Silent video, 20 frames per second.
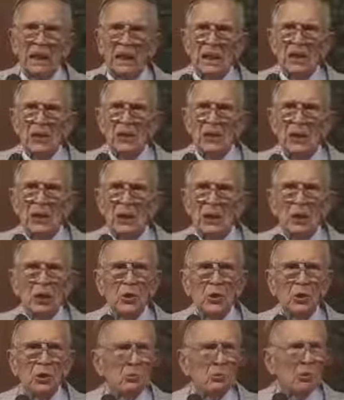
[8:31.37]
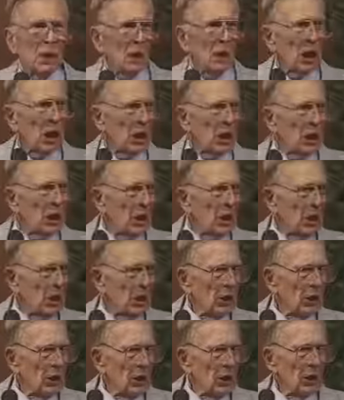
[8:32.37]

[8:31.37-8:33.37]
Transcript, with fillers: They still do it by letter,